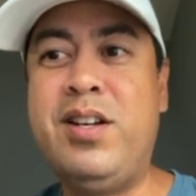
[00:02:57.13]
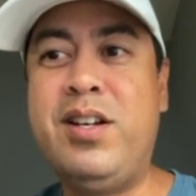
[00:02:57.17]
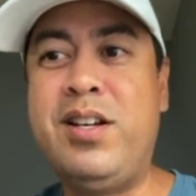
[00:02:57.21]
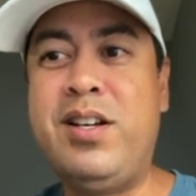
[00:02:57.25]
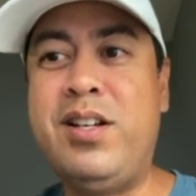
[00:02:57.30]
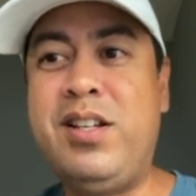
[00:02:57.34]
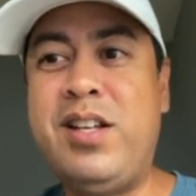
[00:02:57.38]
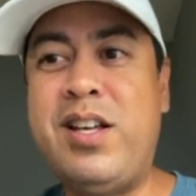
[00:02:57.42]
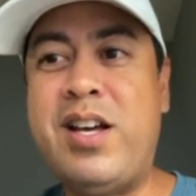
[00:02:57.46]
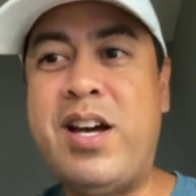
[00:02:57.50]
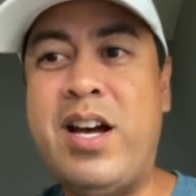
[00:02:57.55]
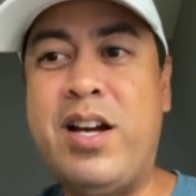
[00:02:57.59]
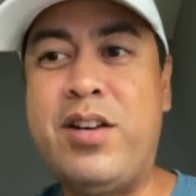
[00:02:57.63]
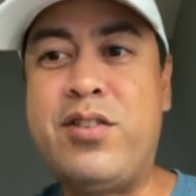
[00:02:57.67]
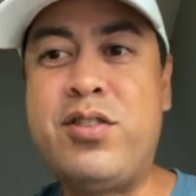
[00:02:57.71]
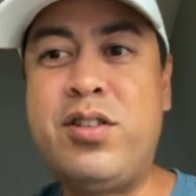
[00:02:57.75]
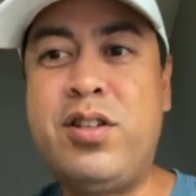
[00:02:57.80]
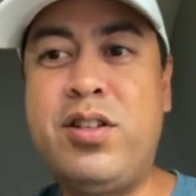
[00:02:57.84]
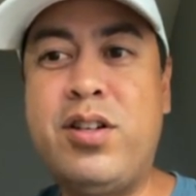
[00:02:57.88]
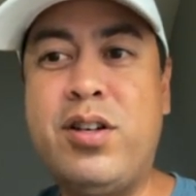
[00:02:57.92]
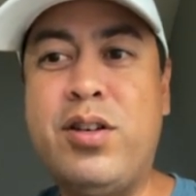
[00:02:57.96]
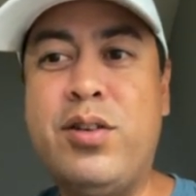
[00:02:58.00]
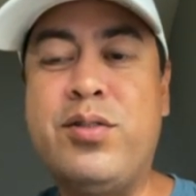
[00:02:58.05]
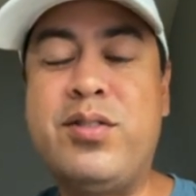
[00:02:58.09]
and he
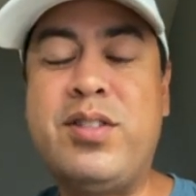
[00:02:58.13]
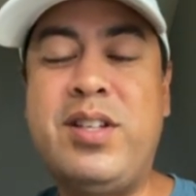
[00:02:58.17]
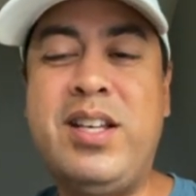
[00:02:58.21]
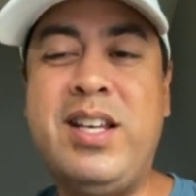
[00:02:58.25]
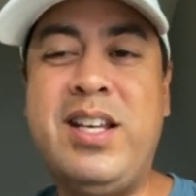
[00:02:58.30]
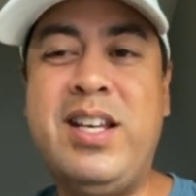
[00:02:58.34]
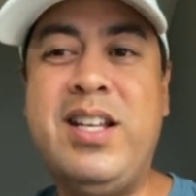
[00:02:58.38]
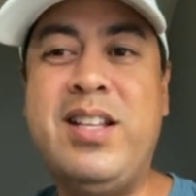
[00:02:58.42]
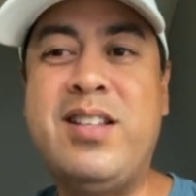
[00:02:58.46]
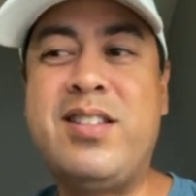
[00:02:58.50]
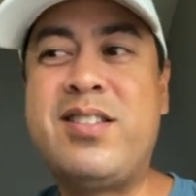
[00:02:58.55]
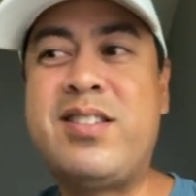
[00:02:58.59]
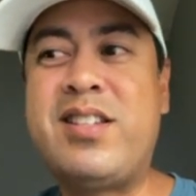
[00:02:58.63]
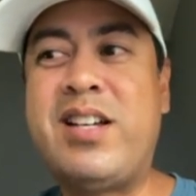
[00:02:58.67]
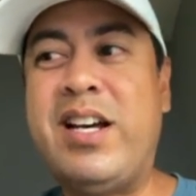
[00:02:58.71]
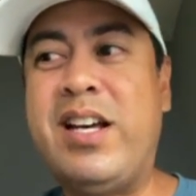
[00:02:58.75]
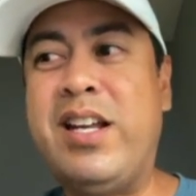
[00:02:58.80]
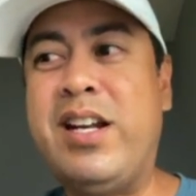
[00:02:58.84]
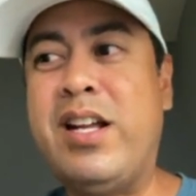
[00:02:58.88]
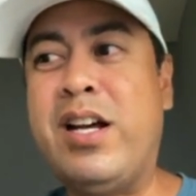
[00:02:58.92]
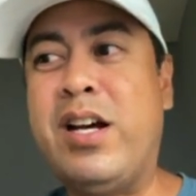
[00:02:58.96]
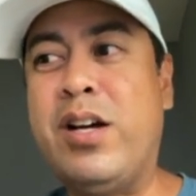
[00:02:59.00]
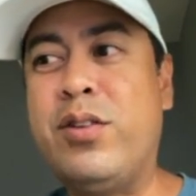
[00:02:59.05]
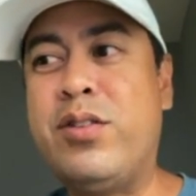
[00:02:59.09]
actually goes
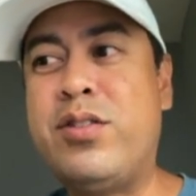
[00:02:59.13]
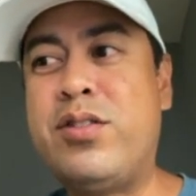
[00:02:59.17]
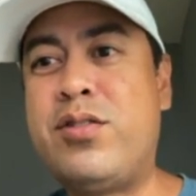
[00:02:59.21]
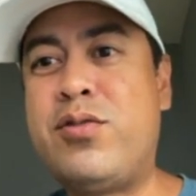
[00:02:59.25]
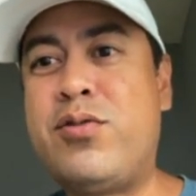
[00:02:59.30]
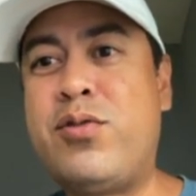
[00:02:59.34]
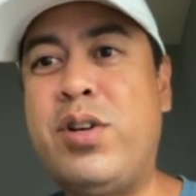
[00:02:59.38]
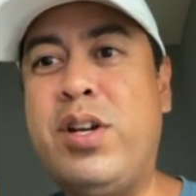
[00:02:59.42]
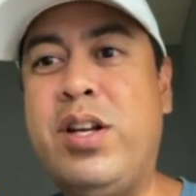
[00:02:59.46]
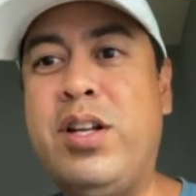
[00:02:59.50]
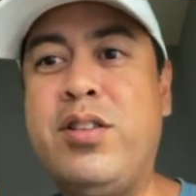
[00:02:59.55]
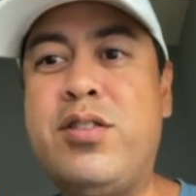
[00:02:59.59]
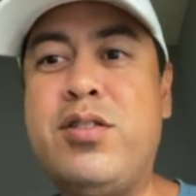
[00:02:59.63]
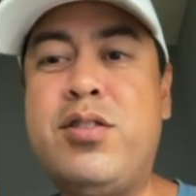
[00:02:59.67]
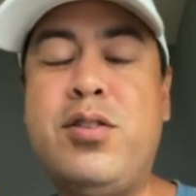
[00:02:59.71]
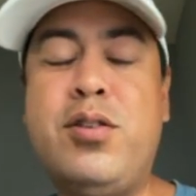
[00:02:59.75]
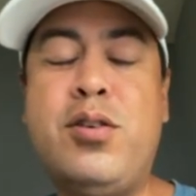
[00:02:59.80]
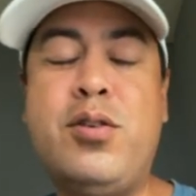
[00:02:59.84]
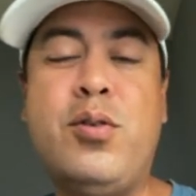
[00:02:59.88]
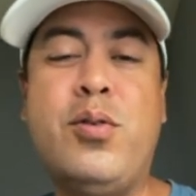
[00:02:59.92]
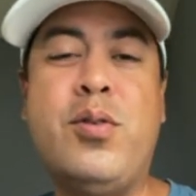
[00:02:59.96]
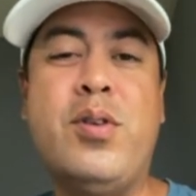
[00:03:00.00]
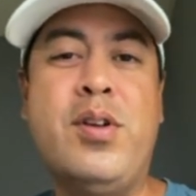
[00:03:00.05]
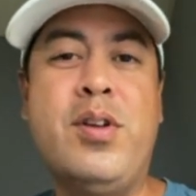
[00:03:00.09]
inside out straight
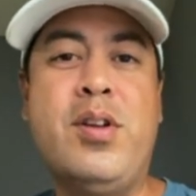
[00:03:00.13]
to